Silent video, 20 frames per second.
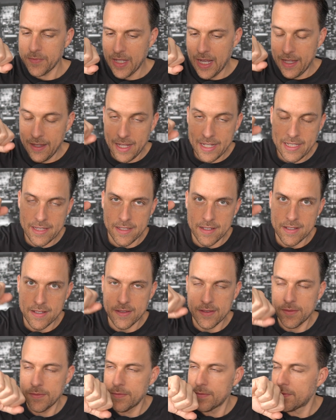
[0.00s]
I like
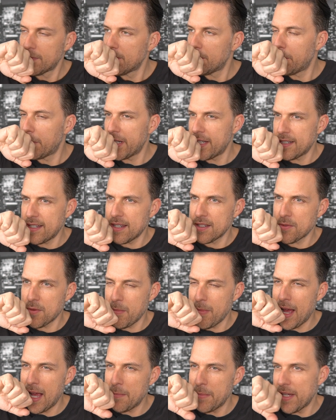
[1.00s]
this, but it does
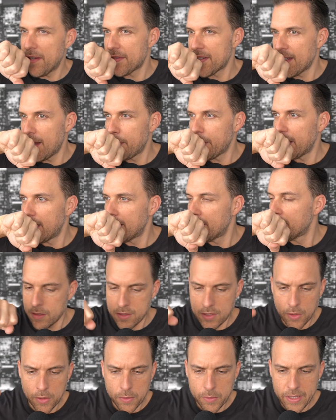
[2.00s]
remind me of something.
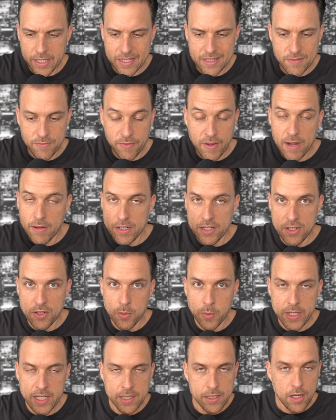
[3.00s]
So it's very
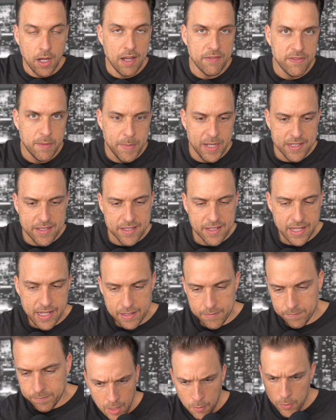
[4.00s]
sweet off of my
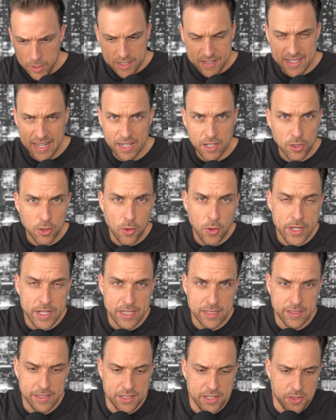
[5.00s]
skin. I wouldn't say
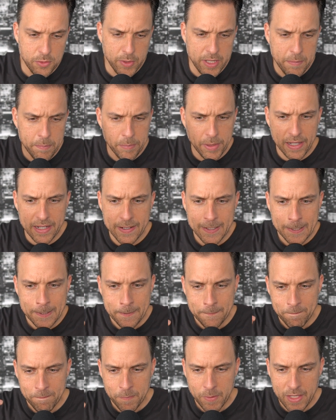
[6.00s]
cloyingly sweet, but
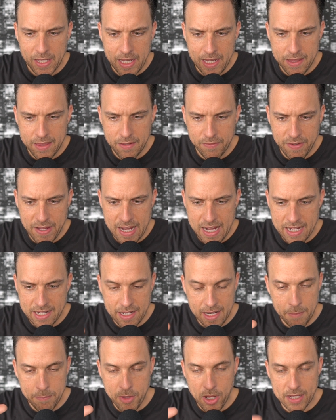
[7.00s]
in the vein,
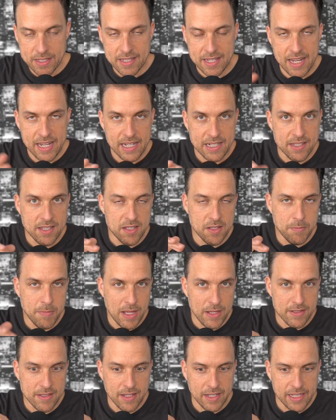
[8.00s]
and I'm not saying it
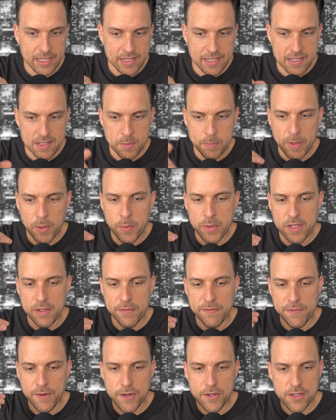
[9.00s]
smells like this, but when you
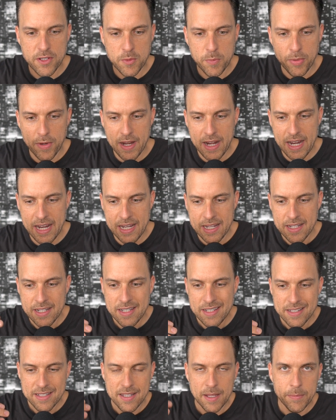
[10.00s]
first spray
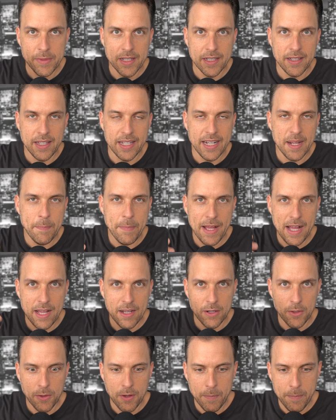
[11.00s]
something like a
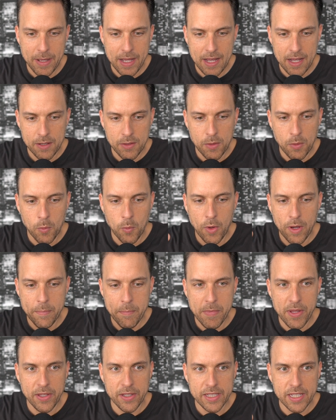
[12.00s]
Paco Rabanne
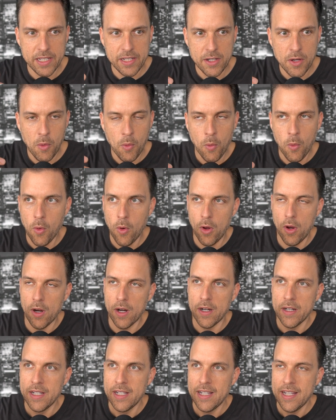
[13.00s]
1 million
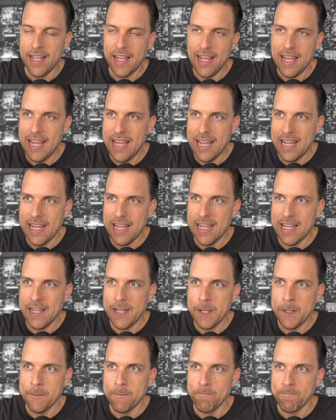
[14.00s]
or
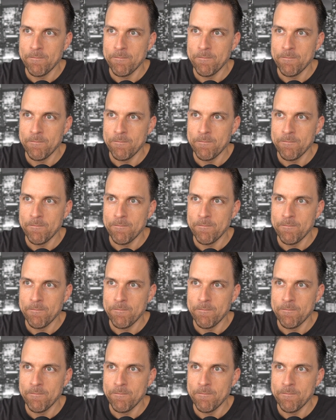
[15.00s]
a